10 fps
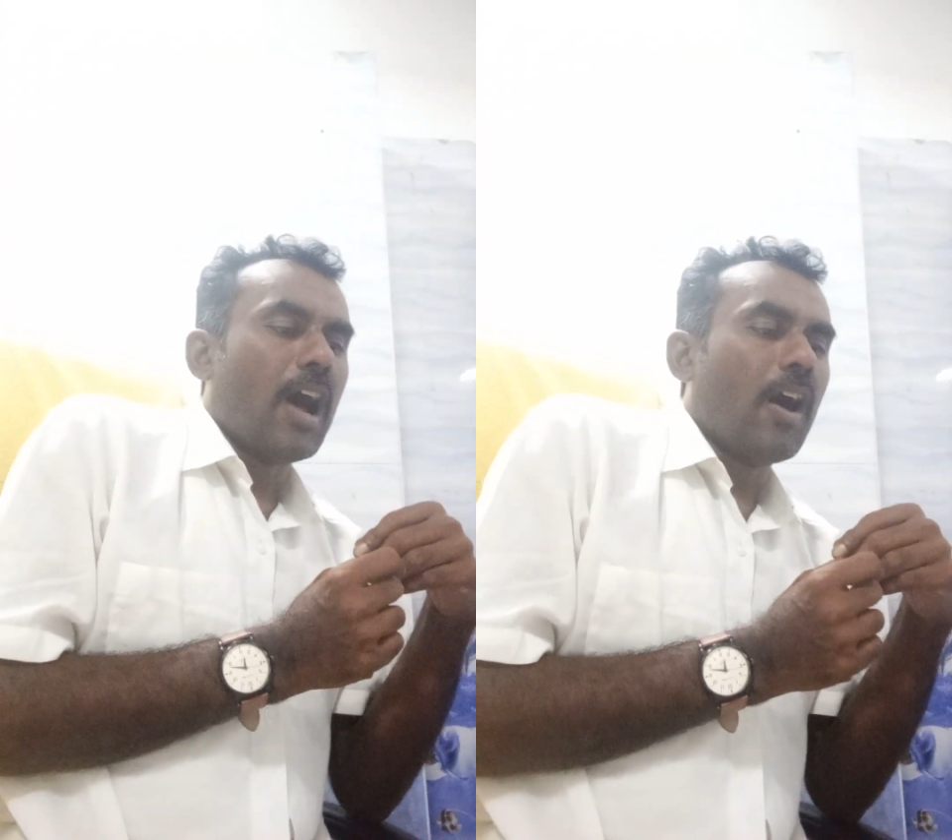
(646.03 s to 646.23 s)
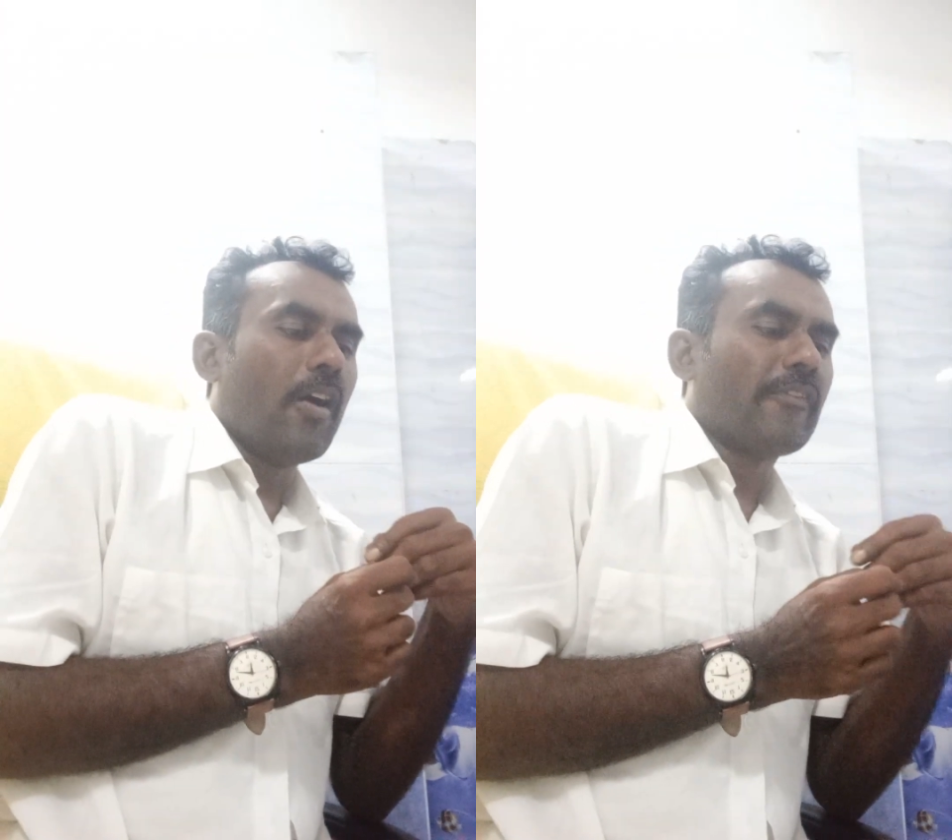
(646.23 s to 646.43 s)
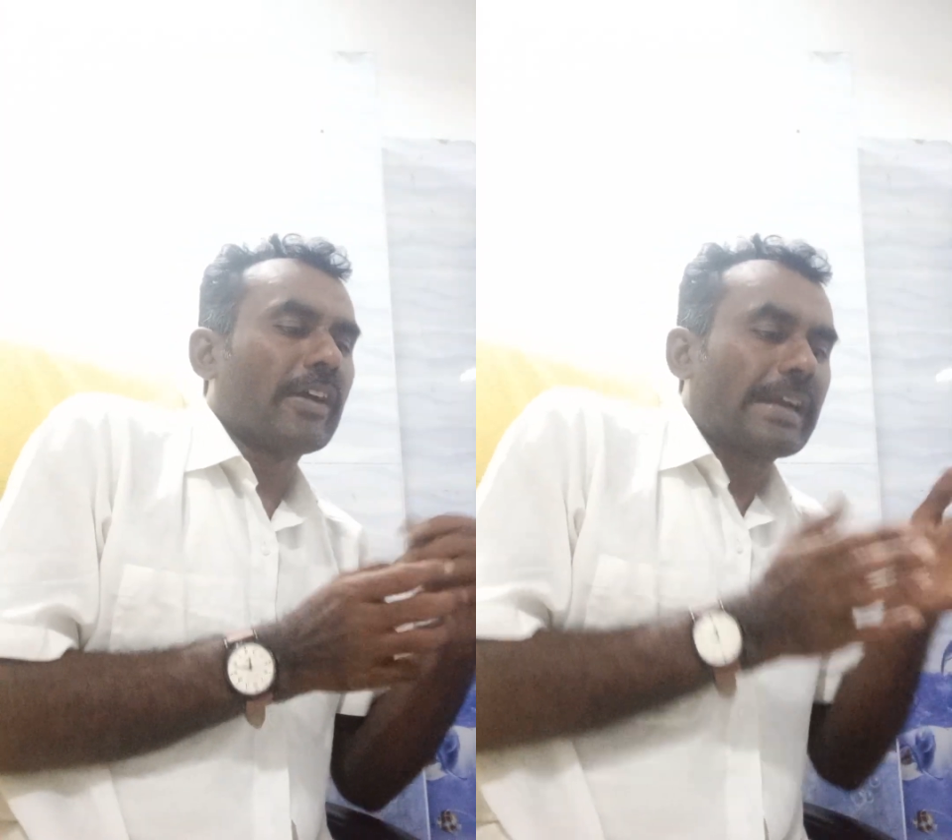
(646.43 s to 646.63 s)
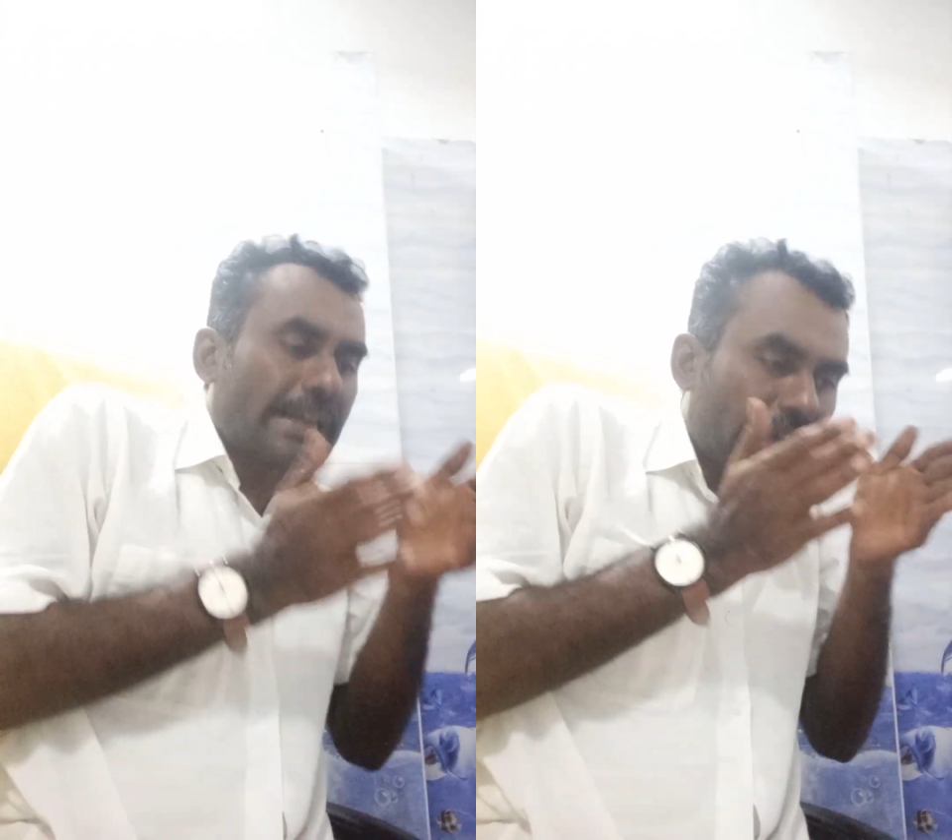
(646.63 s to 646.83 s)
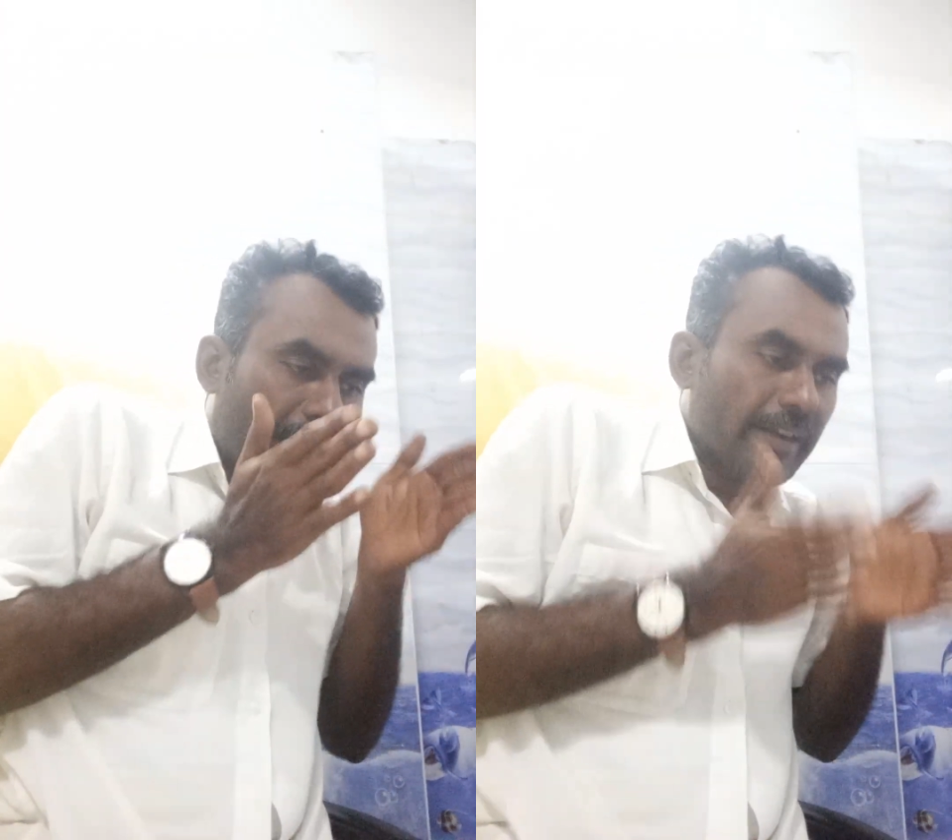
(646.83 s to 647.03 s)
of
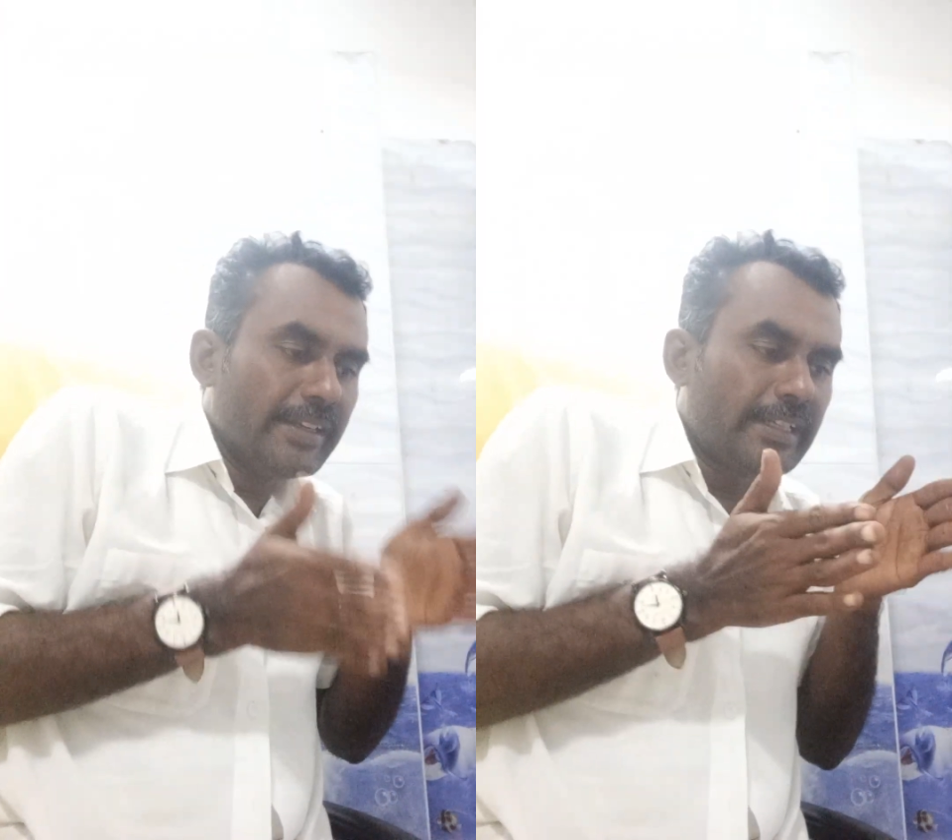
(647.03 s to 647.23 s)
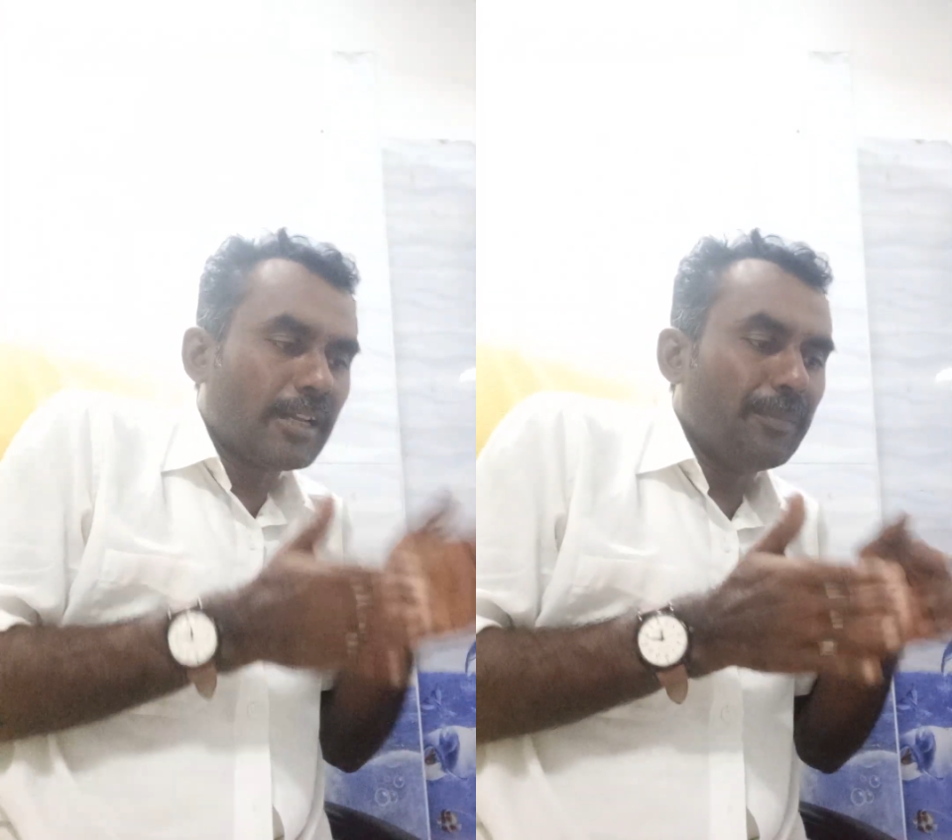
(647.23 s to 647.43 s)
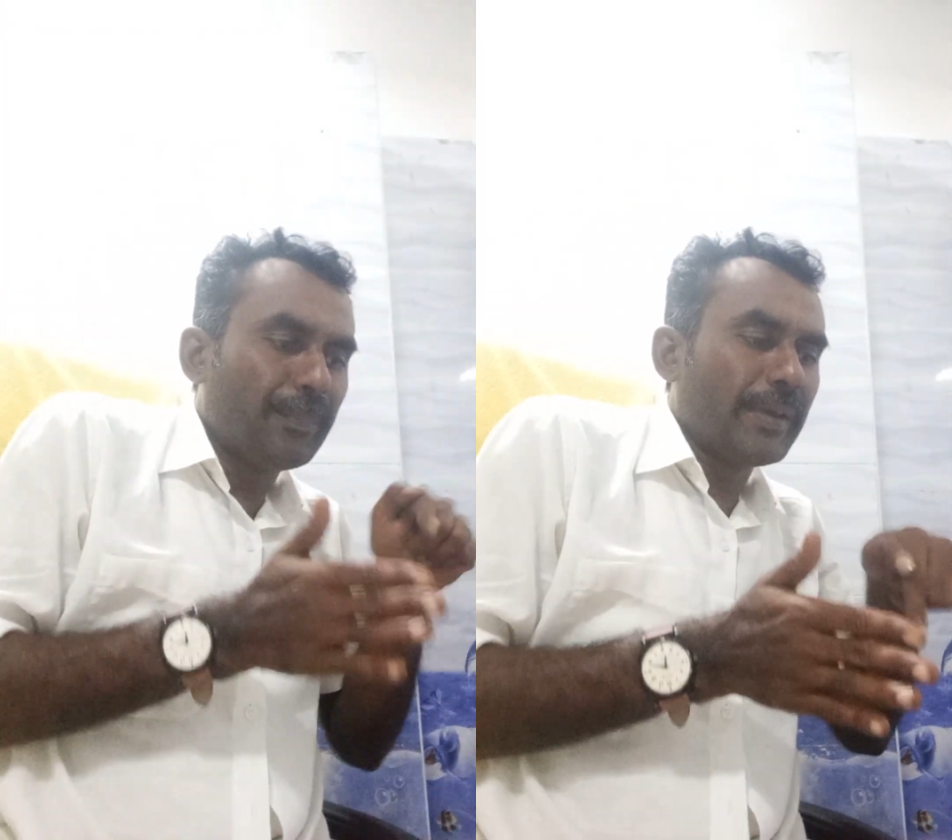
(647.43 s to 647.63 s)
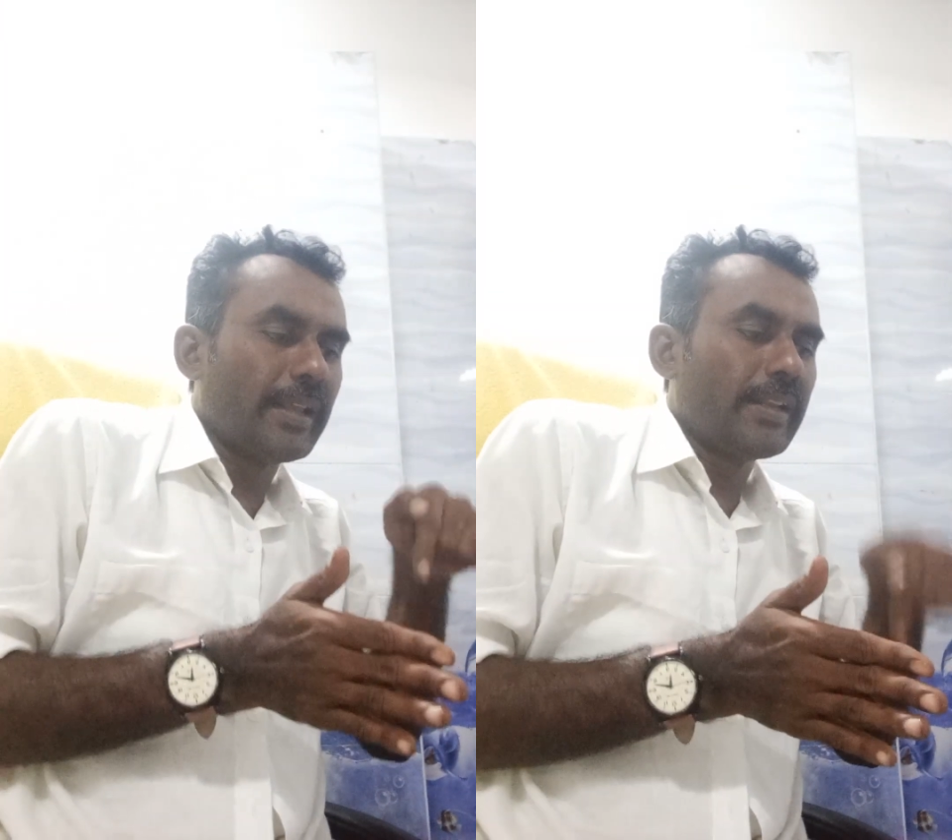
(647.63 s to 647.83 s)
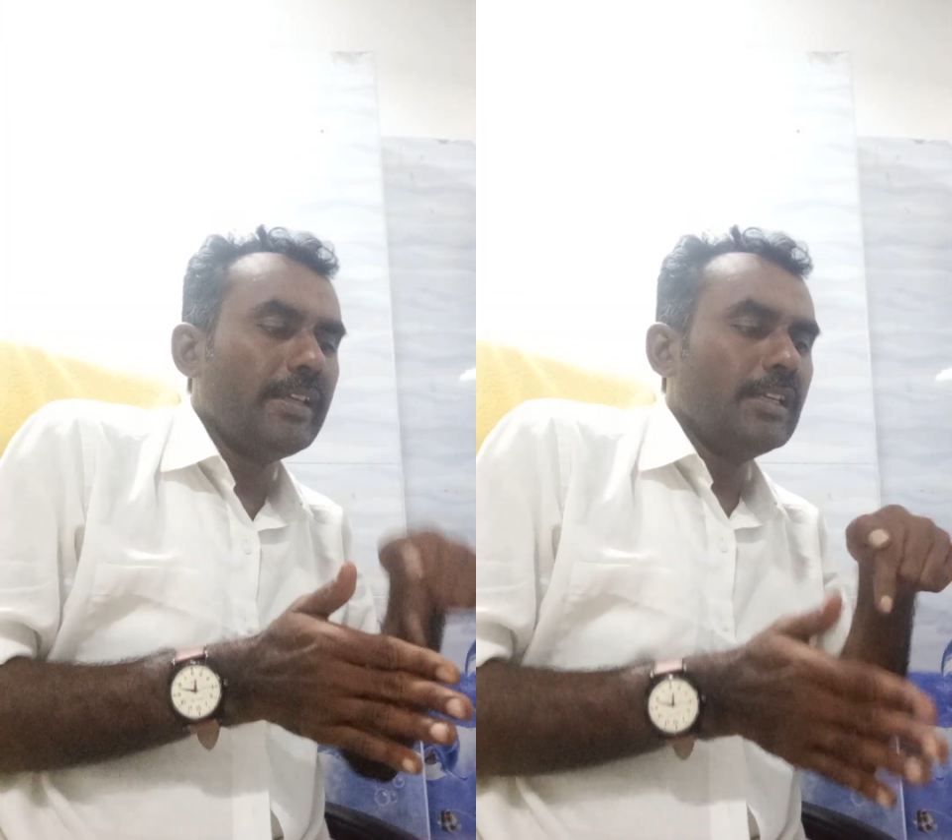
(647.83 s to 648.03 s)

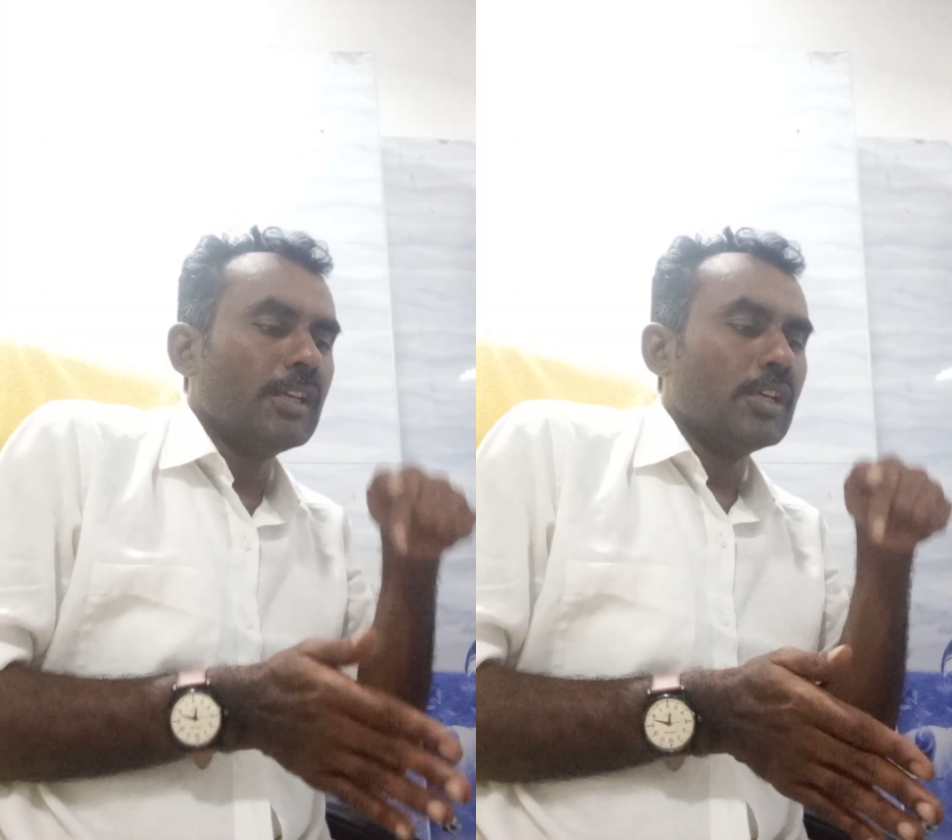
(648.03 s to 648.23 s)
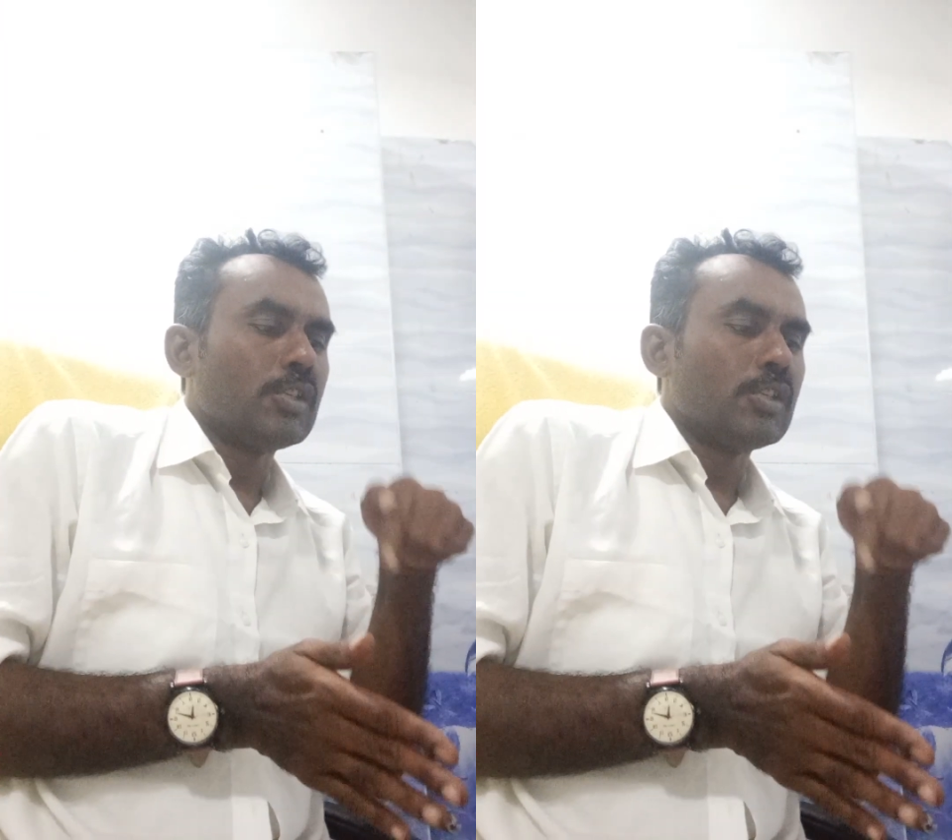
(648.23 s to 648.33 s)
contemporary